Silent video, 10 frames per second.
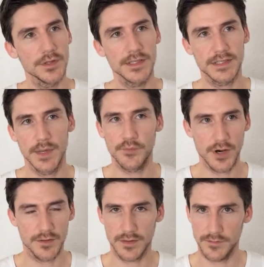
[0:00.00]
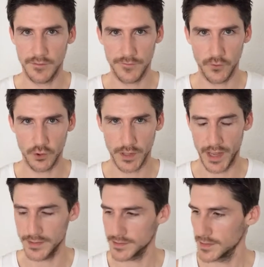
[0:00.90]
this deep breathing thing for 4
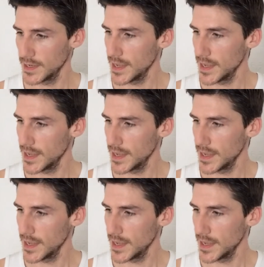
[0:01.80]
days,